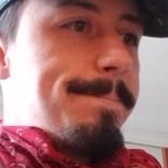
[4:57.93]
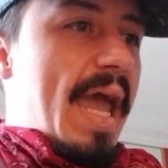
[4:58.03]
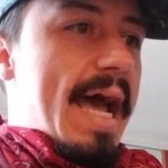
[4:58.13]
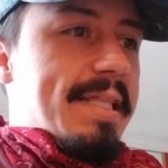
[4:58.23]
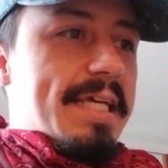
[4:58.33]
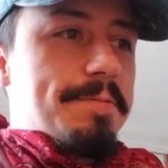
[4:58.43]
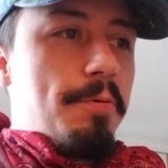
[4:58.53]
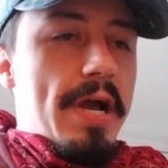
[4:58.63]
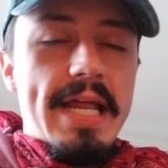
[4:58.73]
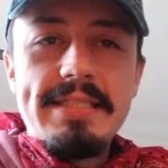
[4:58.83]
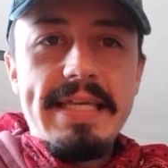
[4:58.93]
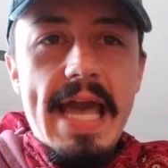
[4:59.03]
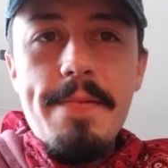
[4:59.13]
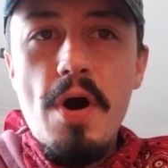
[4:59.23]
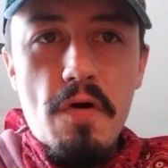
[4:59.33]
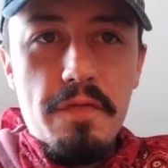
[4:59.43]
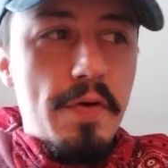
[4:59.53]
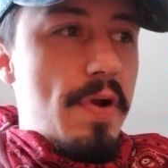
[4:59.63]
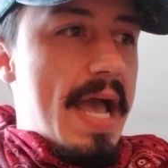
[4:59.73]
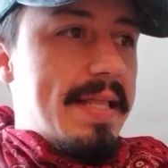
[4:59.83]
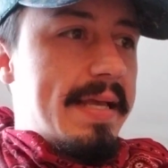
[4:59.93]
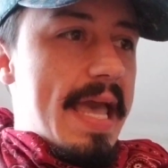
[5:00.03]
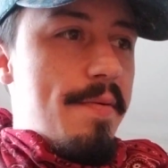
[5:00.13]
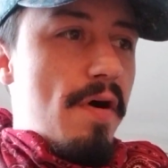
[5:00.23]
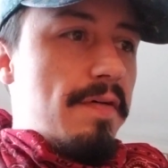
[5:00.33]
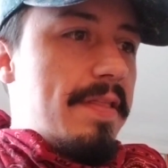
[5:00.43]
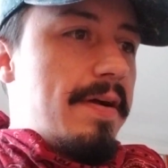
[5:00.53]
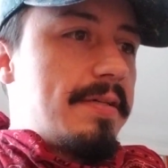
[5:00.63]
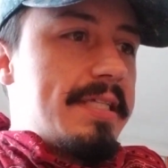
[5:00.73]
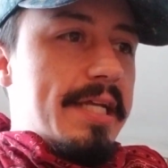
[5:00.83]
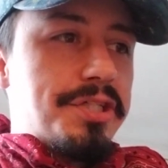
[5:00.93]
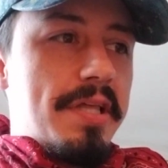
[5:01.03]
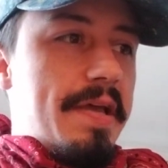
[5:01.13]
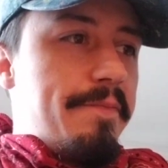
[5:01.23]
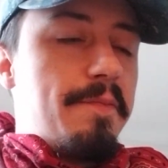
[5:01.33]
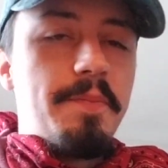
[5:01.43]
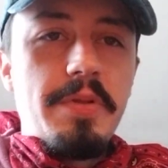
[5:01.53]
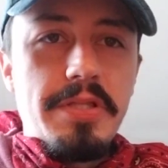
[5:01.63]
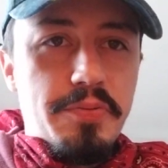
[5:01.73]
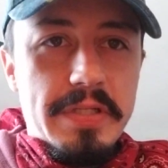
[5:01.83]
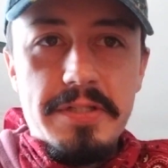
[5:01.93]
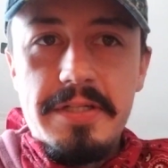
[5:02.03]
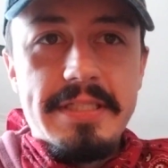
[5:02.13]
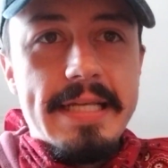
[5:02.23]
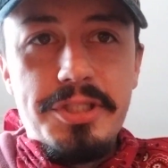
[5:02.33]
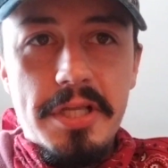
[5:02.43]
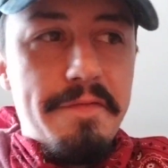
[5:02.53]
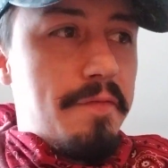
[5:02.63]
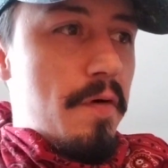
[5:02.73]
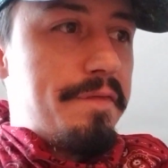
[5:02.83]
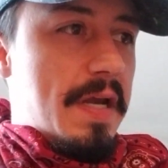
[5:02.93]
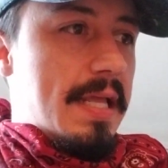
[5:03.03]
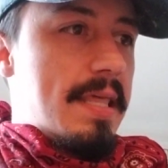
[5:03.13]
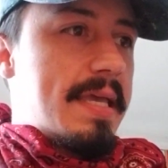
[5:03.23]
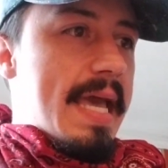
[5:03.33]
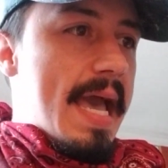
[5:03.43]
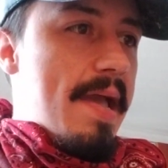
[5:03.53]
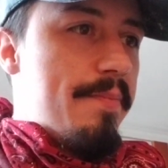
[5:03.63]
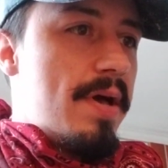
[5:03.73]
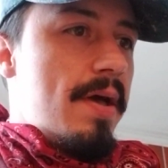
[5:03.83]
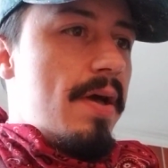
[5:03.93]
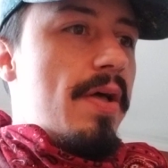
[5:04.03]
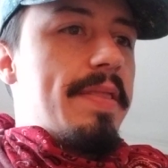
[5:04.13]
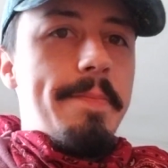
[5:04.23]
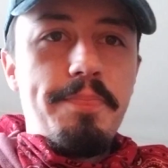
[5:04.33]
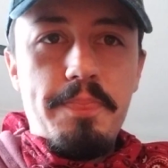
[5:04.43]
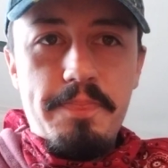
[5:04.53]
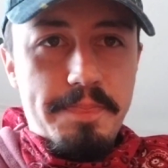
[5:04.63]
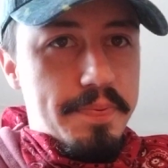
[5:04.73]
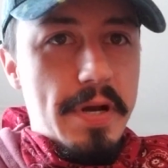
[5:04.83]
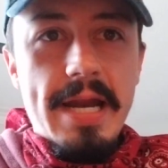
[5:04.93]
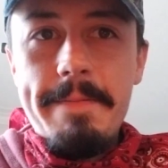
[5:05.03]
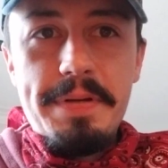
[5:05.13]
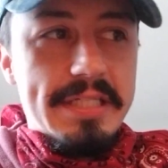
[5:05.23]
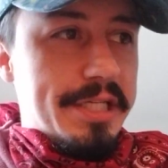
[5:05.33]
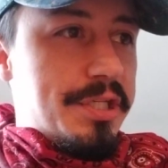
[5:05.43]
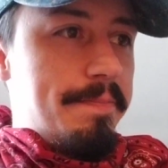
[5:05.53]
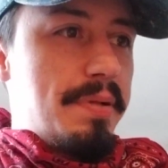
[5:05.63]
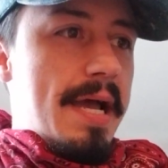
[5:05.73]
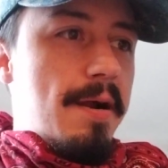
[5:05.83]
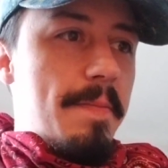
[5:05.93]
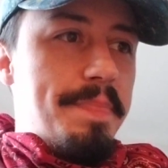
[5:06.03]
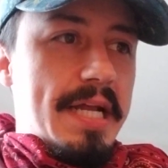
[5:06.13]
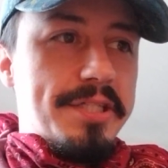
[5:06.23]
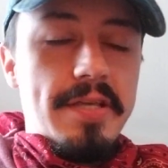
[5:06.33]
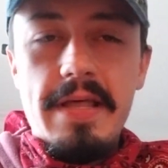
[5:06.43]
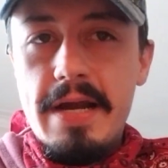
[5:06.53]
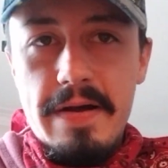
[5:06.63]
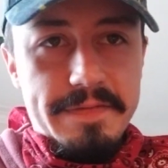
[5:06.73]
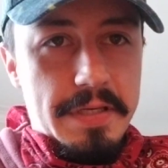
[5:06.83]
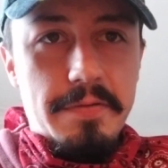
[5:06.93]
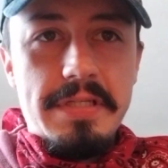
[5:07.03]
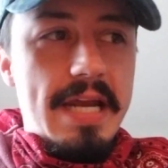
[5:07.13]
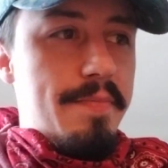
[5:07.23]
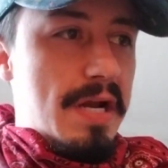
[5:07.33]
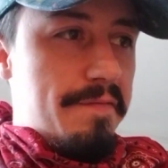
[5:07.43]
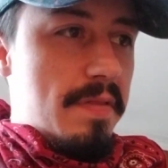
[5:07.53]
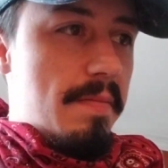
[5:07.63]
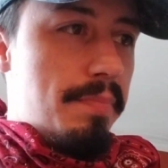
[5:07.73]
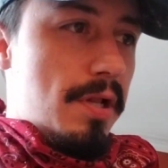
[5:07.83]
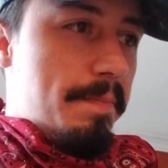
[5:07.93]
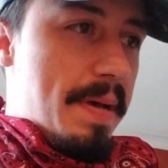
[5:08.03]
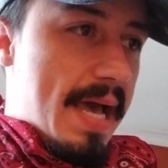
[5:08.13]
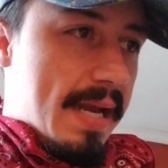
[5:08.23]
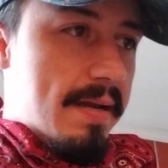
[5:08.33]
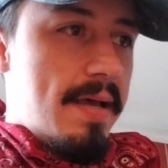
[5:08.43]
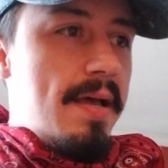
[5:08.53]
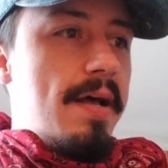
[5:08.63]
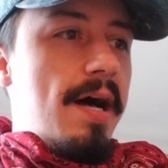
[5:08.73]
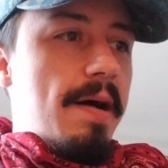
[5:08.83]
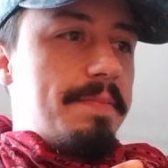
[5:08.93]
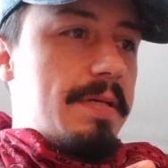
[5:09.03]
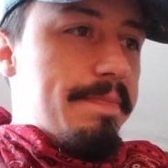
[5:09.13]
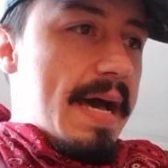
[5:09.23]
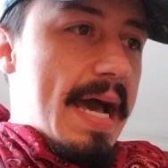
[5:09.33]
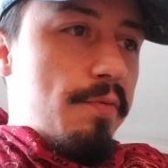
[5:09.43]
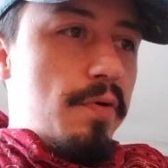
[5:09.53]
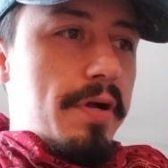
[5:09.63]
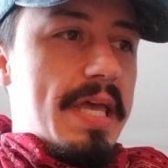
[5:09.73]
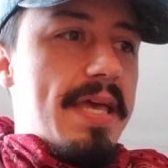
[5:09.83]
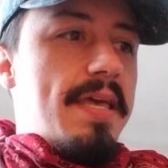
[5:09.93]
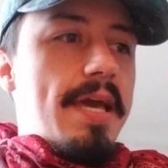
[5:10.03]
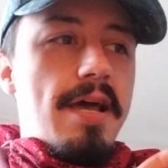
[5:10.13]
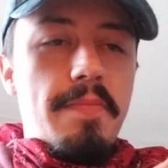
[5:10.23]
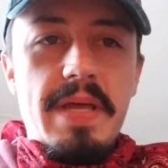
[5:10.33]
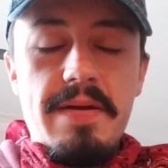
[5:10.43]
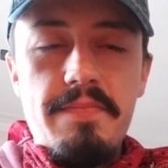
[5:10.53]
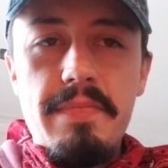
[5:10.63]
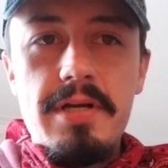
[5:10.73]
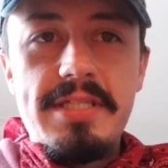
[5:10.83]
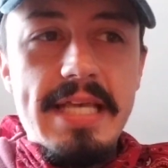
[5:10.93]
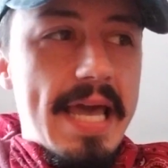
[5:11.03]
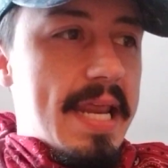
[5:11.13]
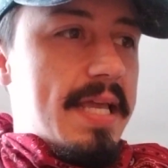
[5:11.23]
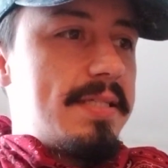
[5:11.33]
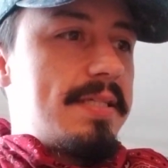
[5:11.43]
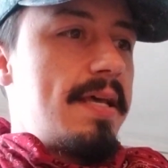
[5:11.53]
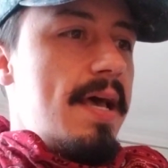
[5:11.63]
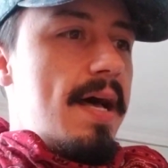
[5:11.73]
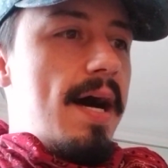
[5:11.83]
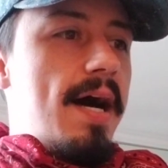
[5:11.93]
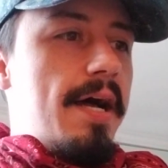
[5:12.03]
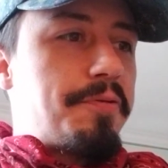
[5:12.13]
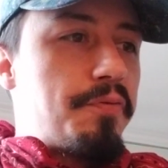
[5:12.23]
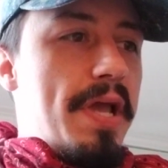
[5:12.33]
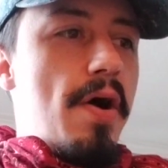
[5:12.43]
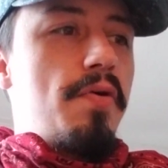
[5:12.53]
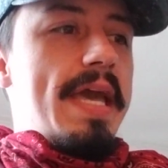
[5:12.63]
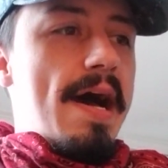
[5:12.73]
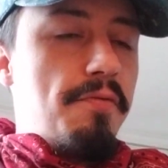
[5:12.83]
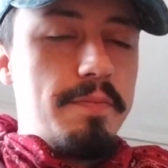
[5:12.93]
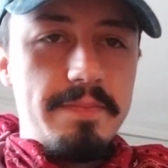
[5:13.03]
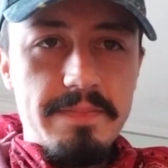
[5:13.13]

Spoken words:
at this point, it's game over, right? Game over. They're essentially, the Twins are essentially forfeiting the game. They put in a position player to pitch so they don't have to use anybody from the bullpen. Up to bat, rookie Yermin Mercedes, 3-0 count,